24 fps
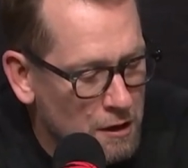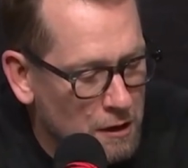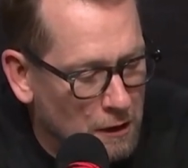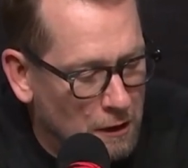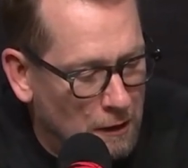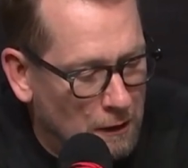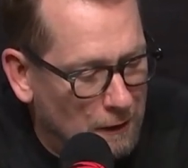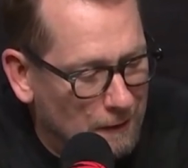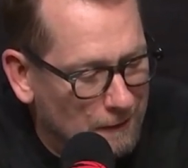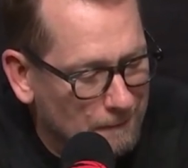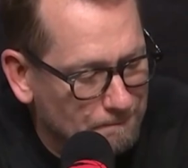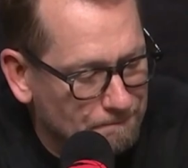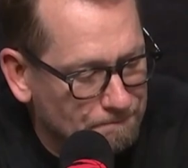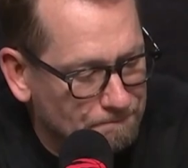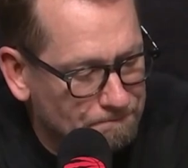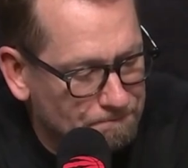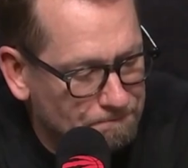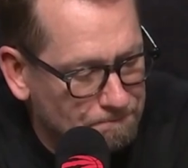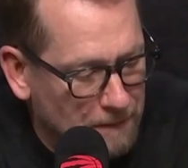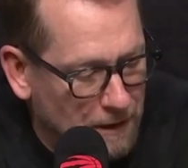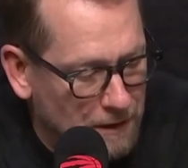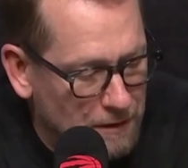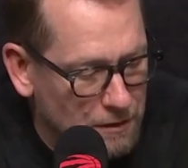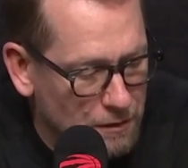
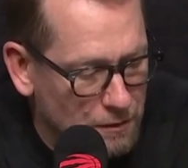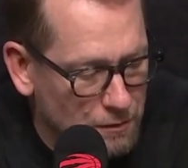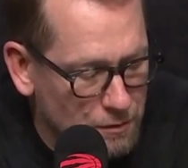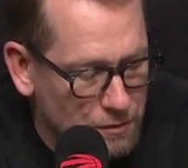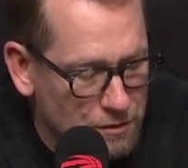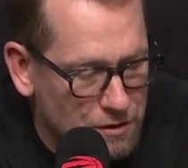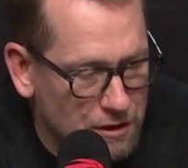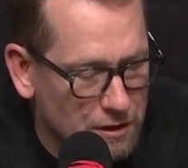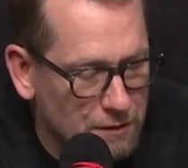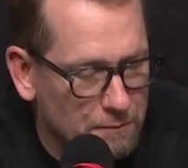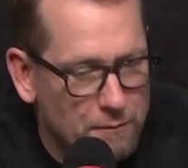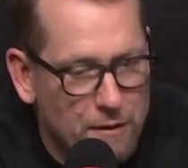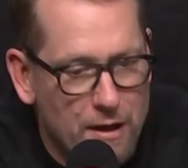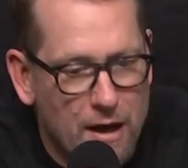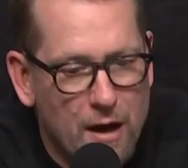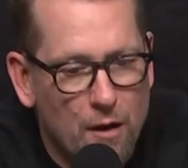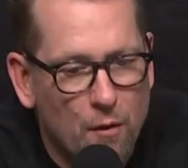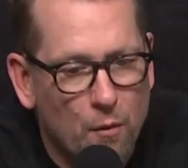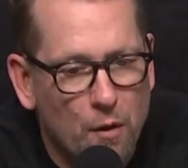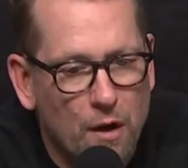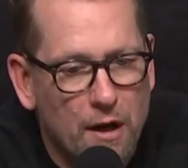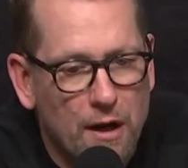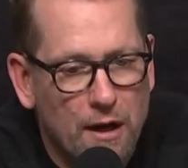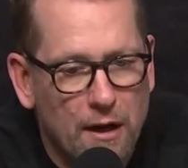and use him
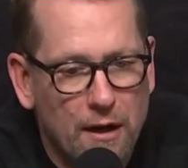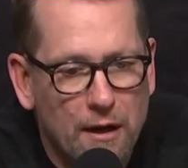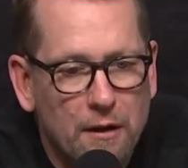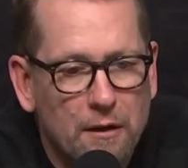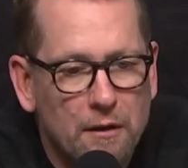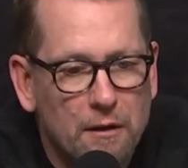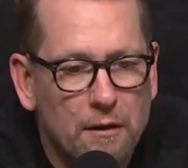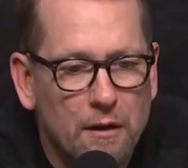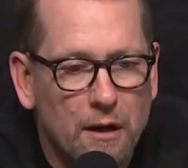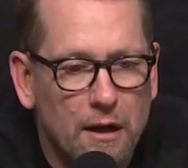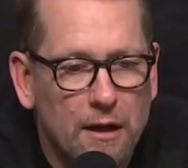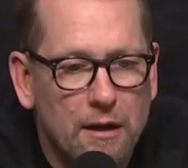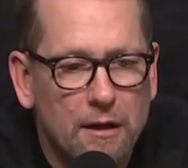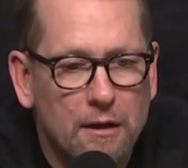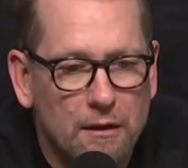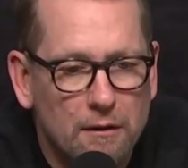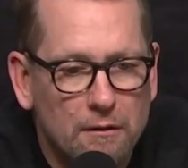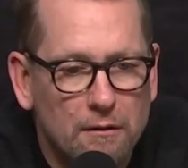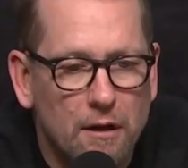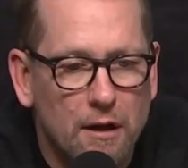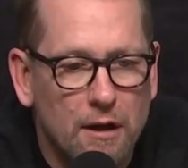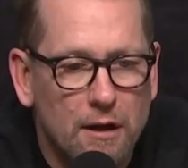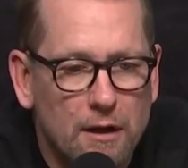that way like